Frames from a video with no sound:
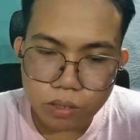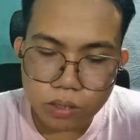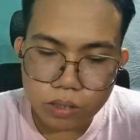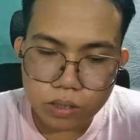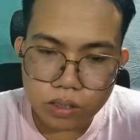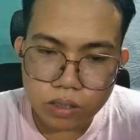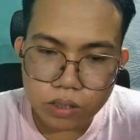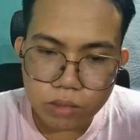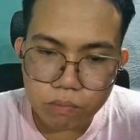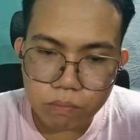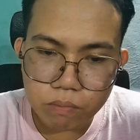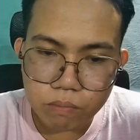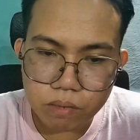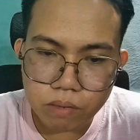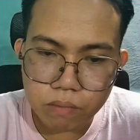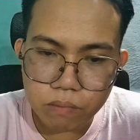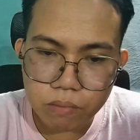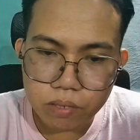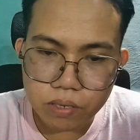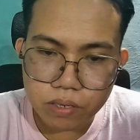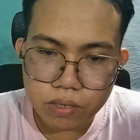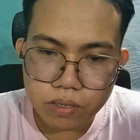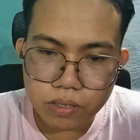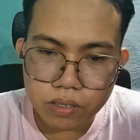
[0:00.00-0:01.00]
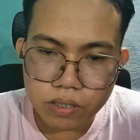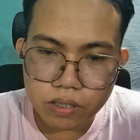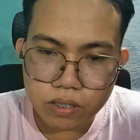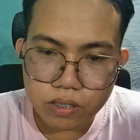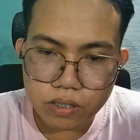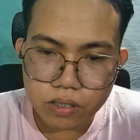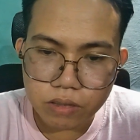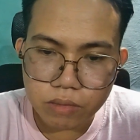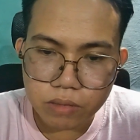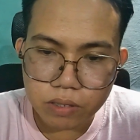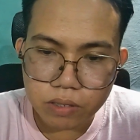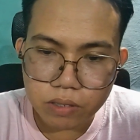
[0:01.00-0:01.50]
words
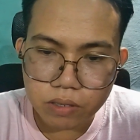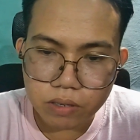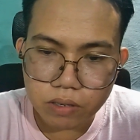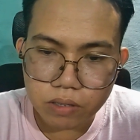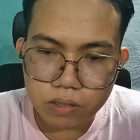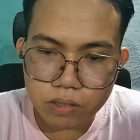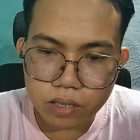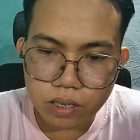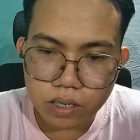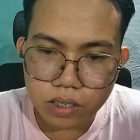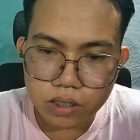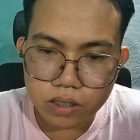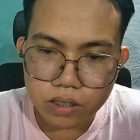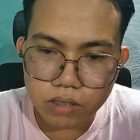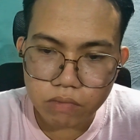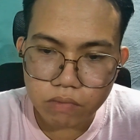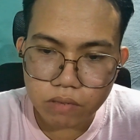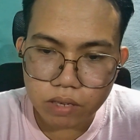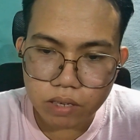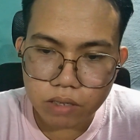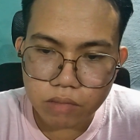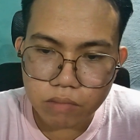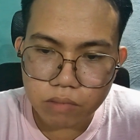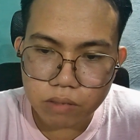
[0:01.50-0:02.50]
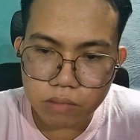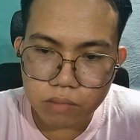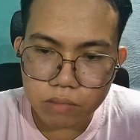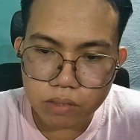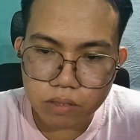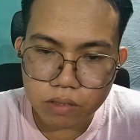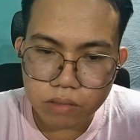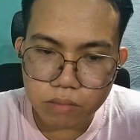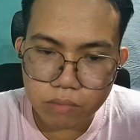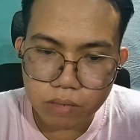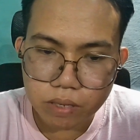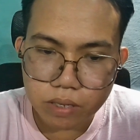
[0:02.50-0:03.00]
appearing in similar contexts develop
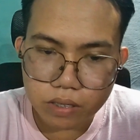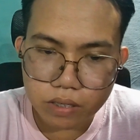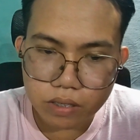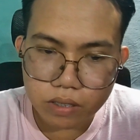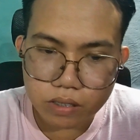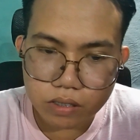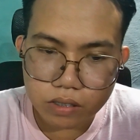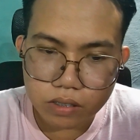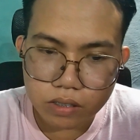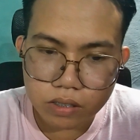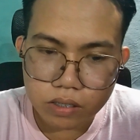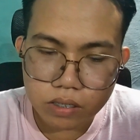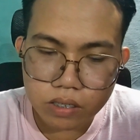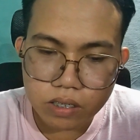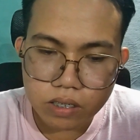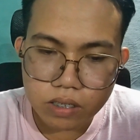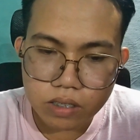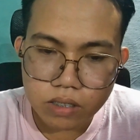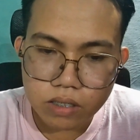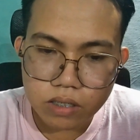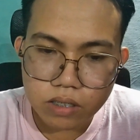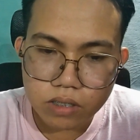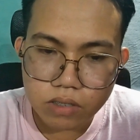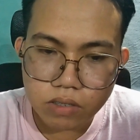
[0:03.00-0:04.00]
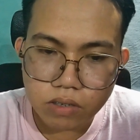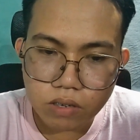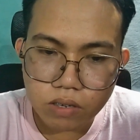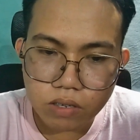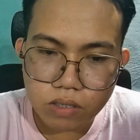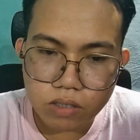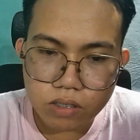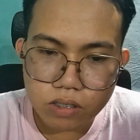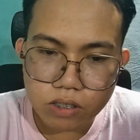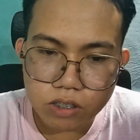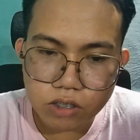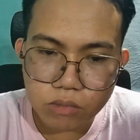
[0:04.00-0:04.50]
similar embeddings. This is
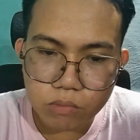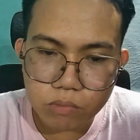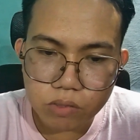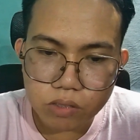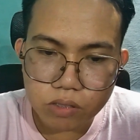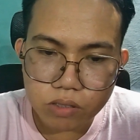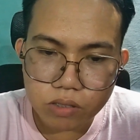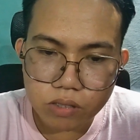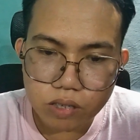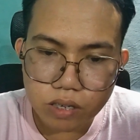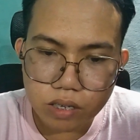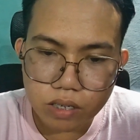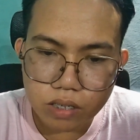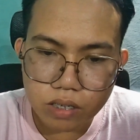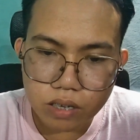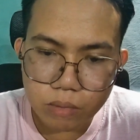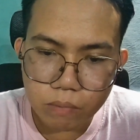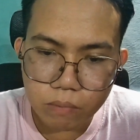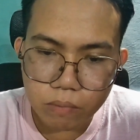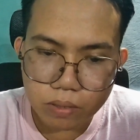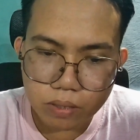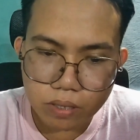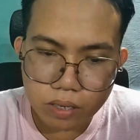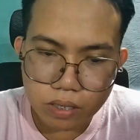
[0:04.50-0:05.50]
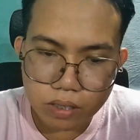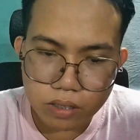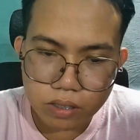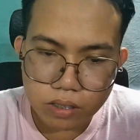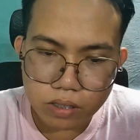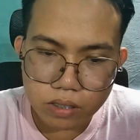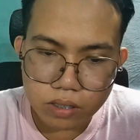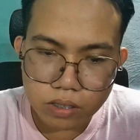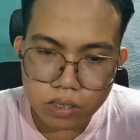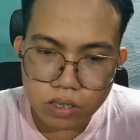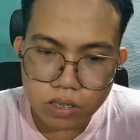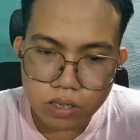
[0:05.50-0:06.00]
called distributional
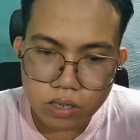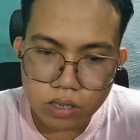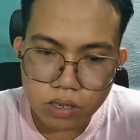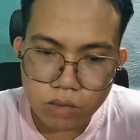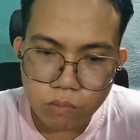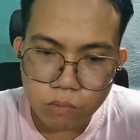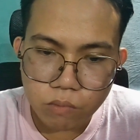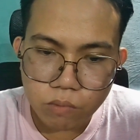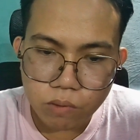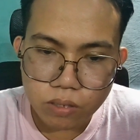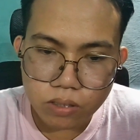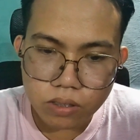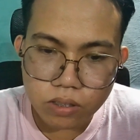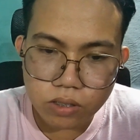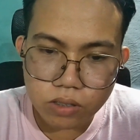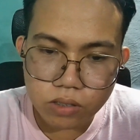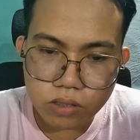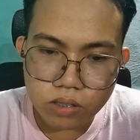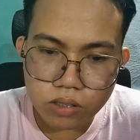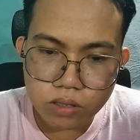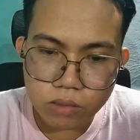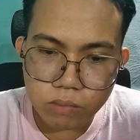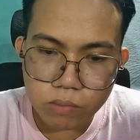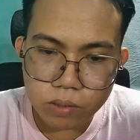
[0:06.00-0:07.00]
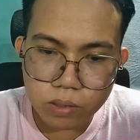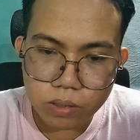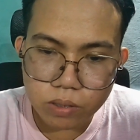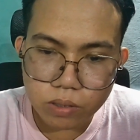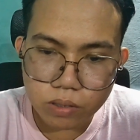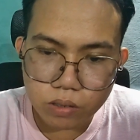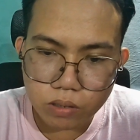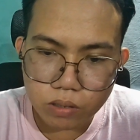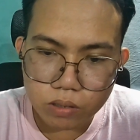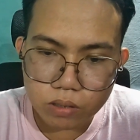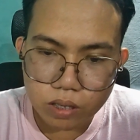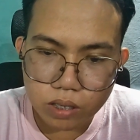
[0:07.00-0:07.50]
hypothesis. Words use
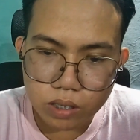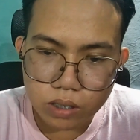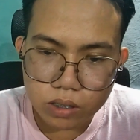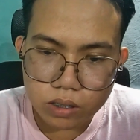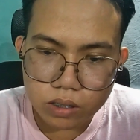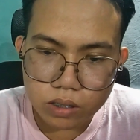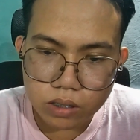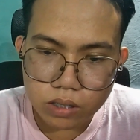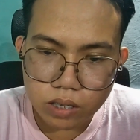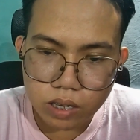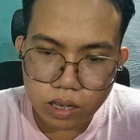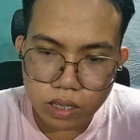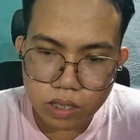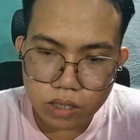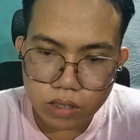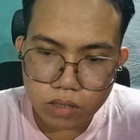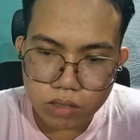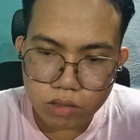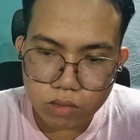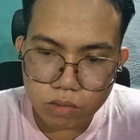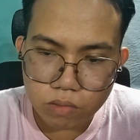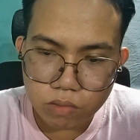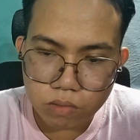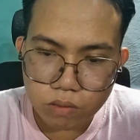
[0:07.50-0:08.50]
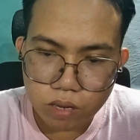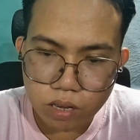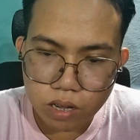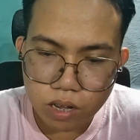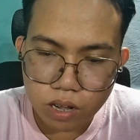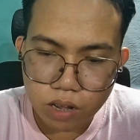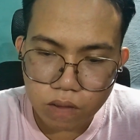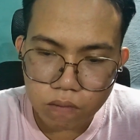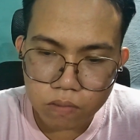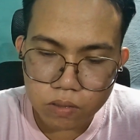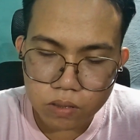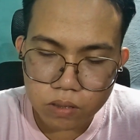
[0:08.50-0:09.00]
similar contexts tend to
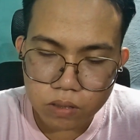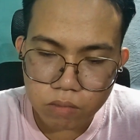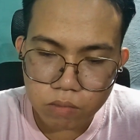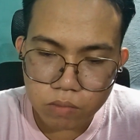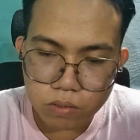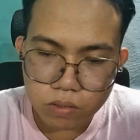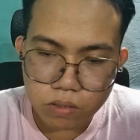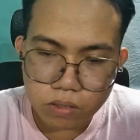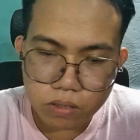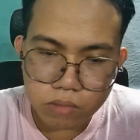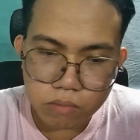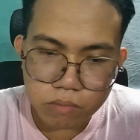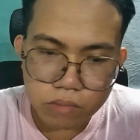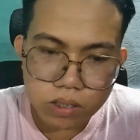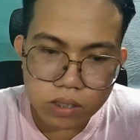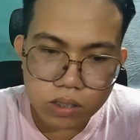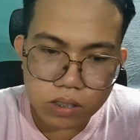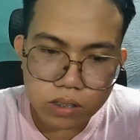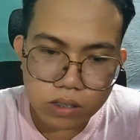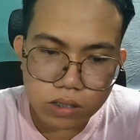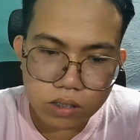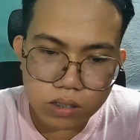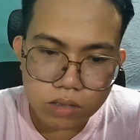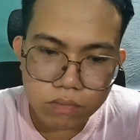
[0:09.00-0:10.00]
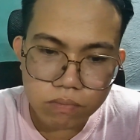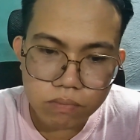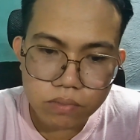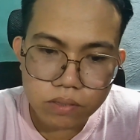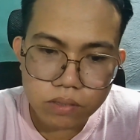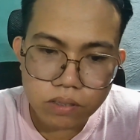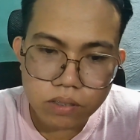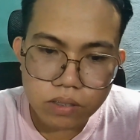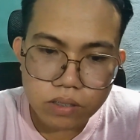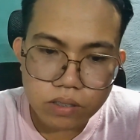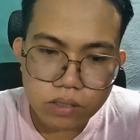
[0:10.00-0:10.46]
have similar meanings.